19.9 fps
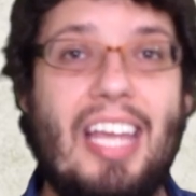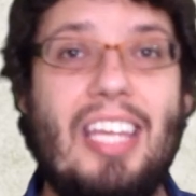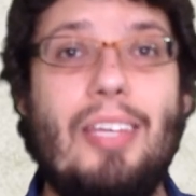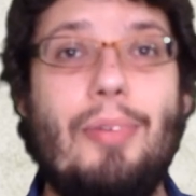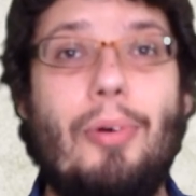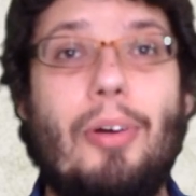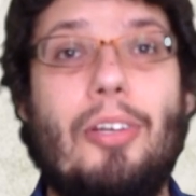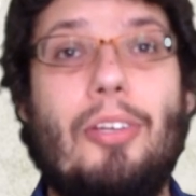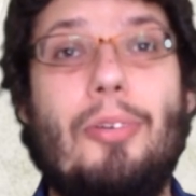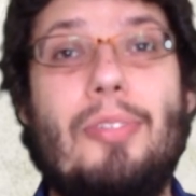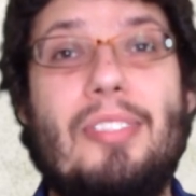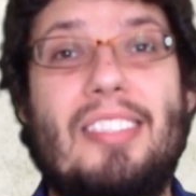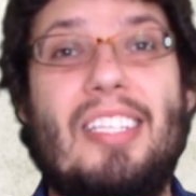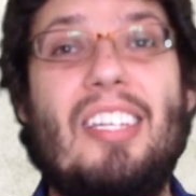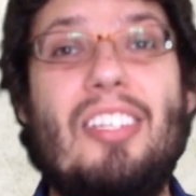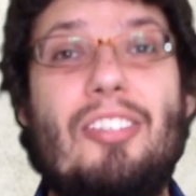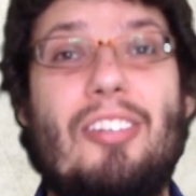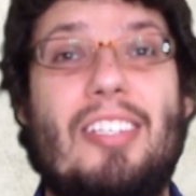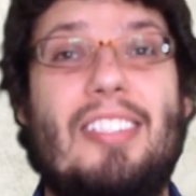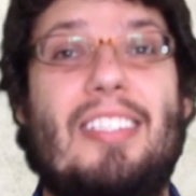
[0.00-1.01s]
anyone who is
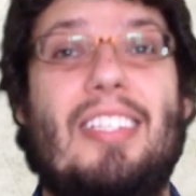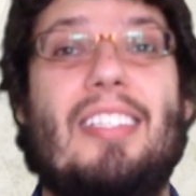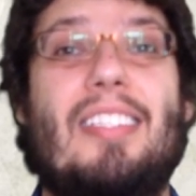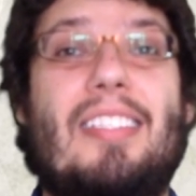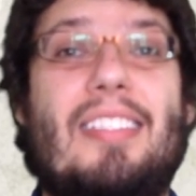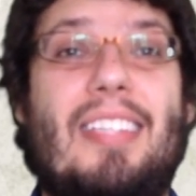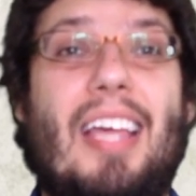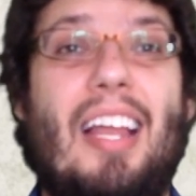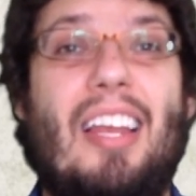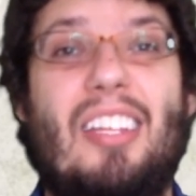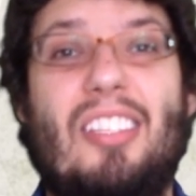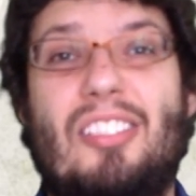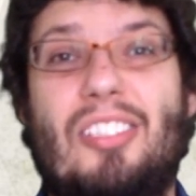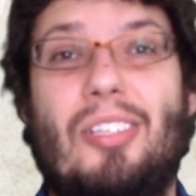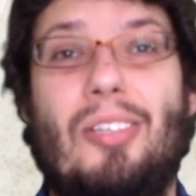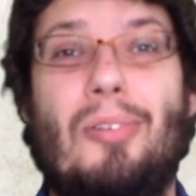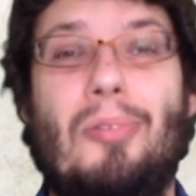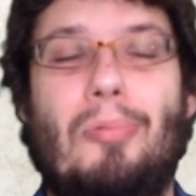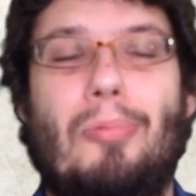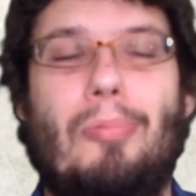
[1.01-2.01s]
interested in selling
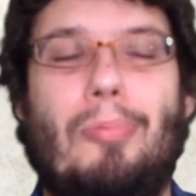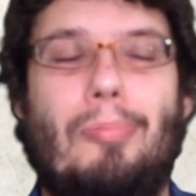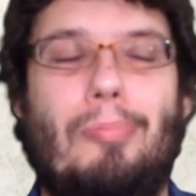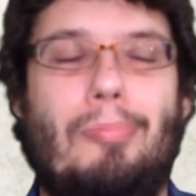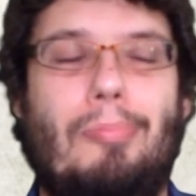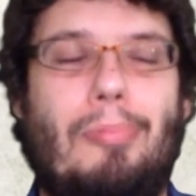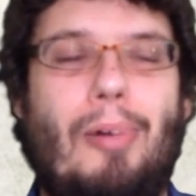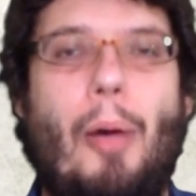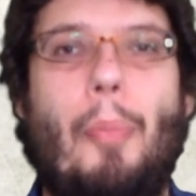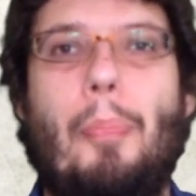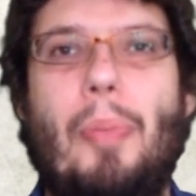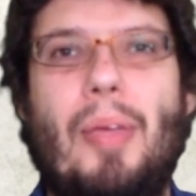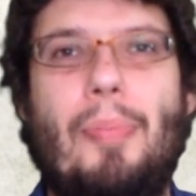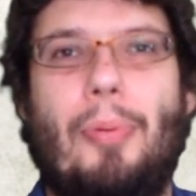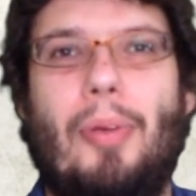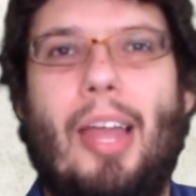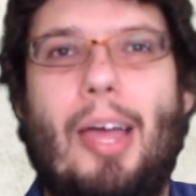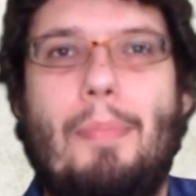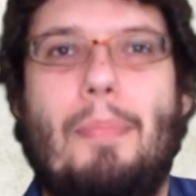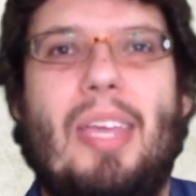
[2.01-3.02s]
to, well,
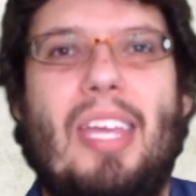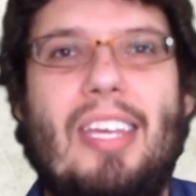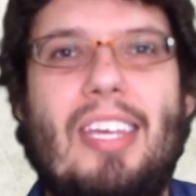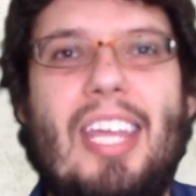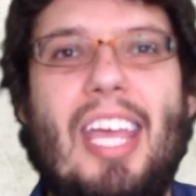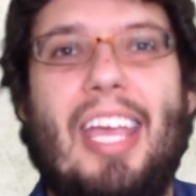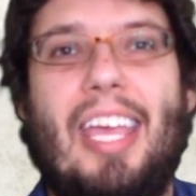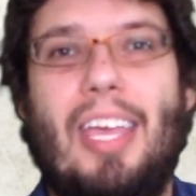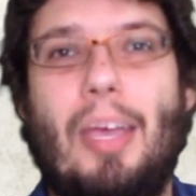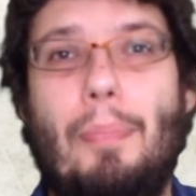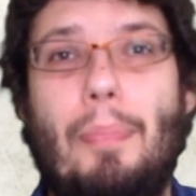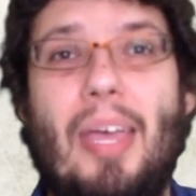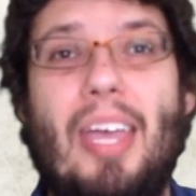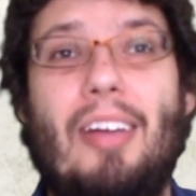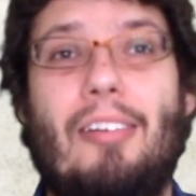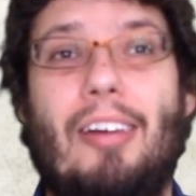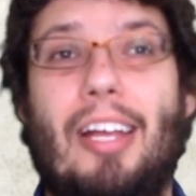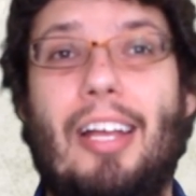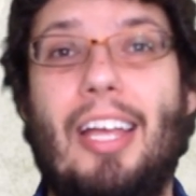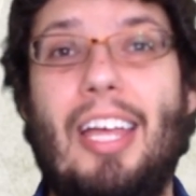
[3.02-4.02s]
people like me and Nikki
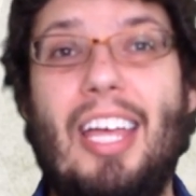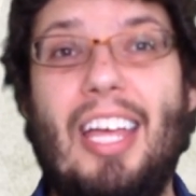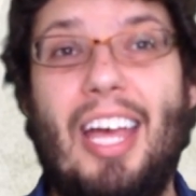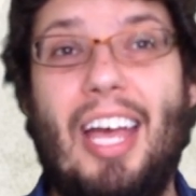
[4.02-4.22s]
appearing.